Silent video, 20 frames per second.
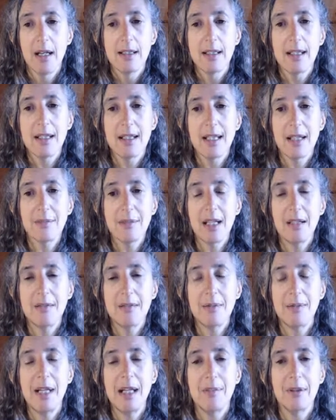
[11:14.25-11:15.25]
So
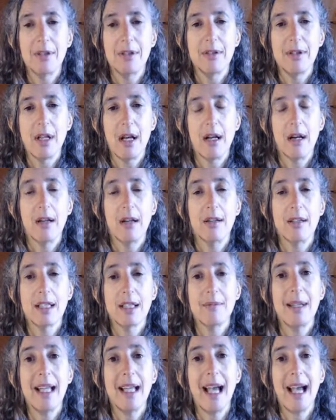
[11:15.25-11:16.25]
sometimes people
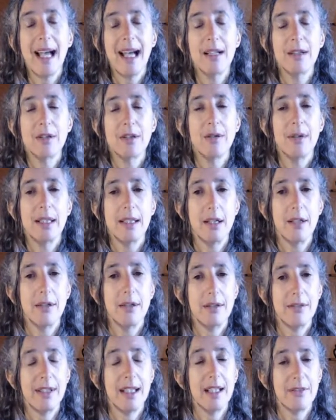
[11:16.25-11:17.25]
ask me, how do I know
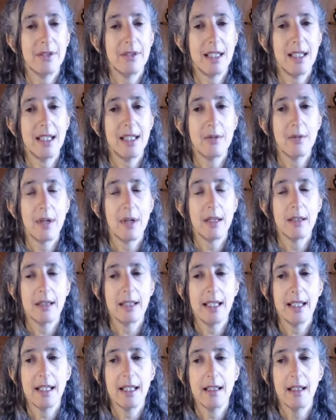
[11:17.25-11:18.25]
if EFT is
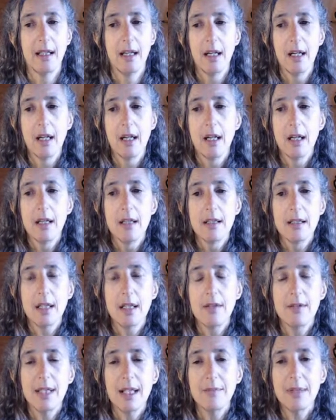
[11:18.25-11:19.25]
working?
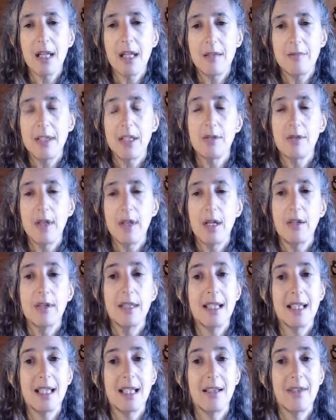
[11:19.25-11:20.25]
So sometimes you'll
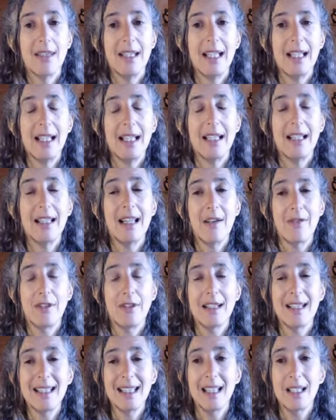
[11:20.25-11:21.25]
notice that the
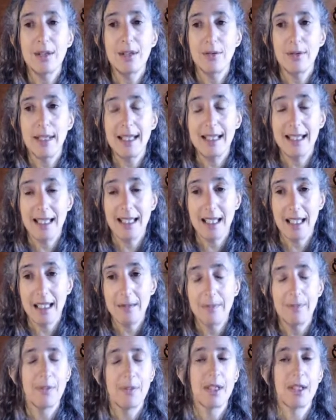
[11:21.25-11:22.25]
level is
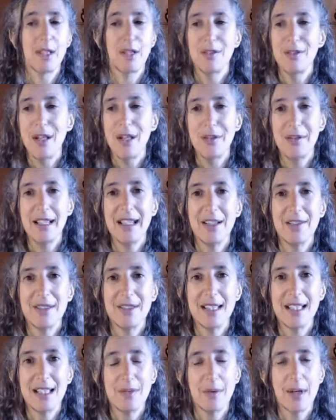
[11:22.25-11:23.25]
increasing, so you'll know
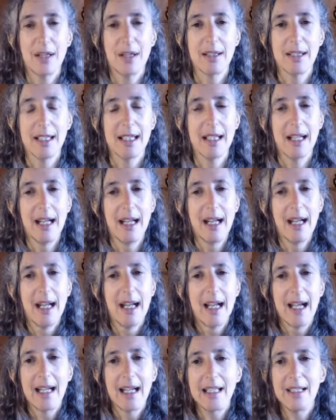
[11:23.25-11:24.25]
EFT is working.
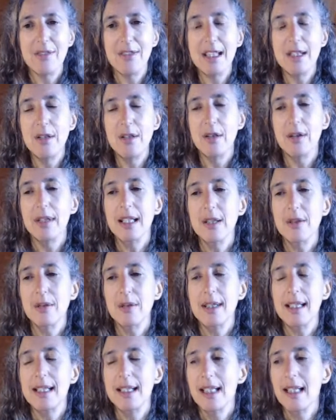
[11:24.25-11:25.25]
And if it's not
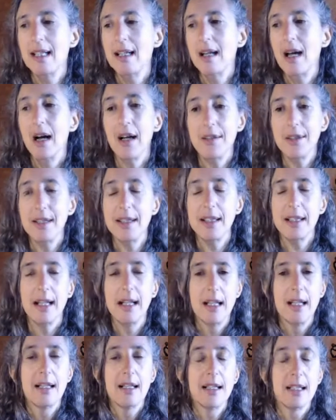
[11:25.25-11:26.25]
increasing, other
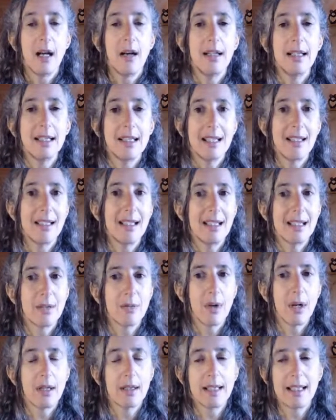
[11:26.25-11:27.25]
signs that it's
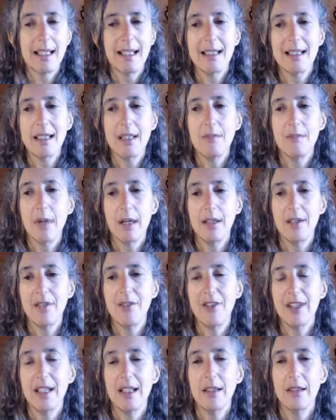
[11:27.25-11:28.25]
working is you might
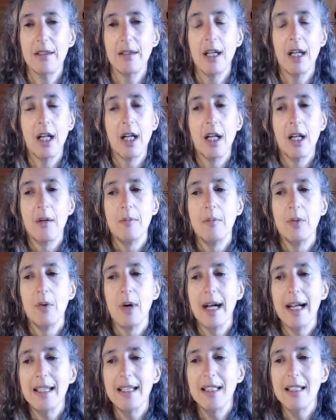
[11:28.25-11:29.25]
feel
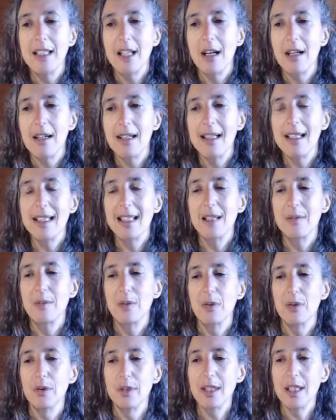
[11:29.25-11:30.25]
more energized,
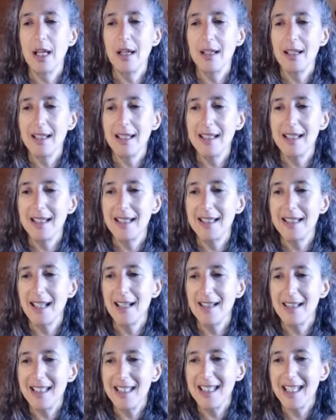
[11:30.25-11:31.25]
more tired.
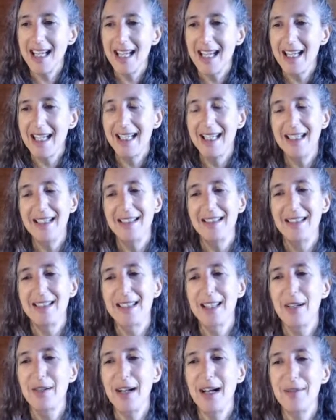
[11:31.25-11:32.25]
Hi, Jane.
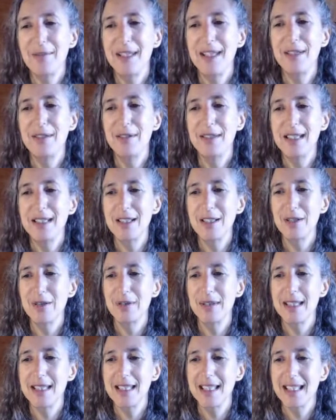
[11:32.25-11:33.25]
So happy you
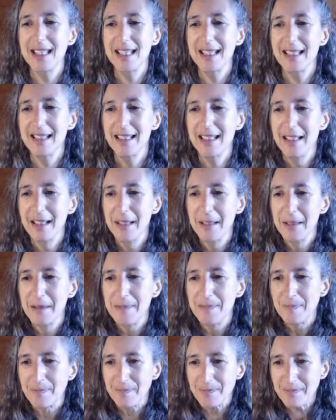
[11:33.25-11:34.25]
enjoyed it.
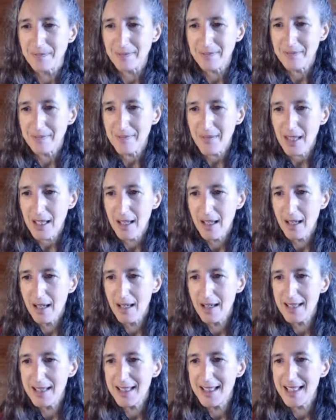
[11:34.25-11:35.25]

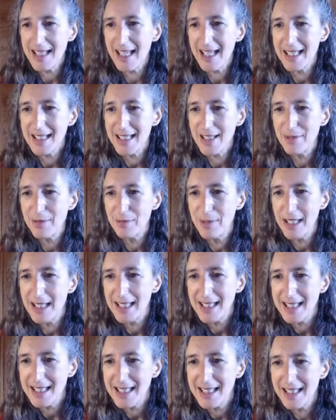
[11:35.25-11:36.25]
Hi, Detective
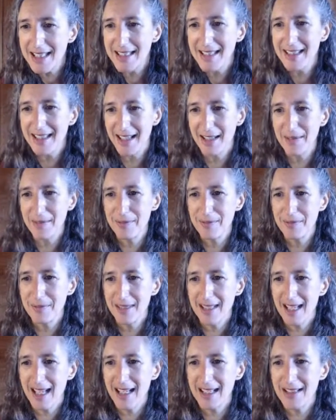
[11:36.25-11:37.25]
Bliss. I'm
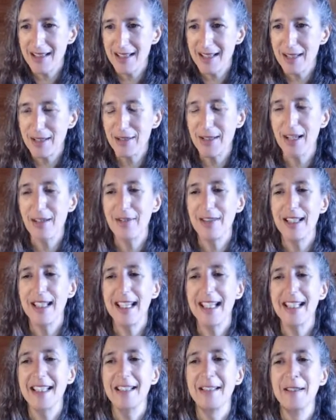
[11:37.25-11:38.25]
glad that you're loving
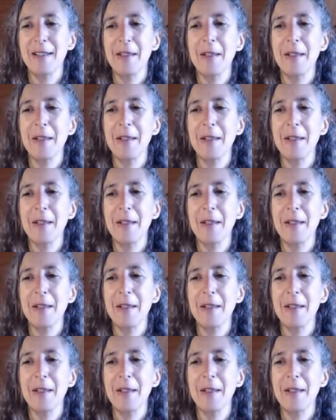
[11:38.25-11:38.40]
it.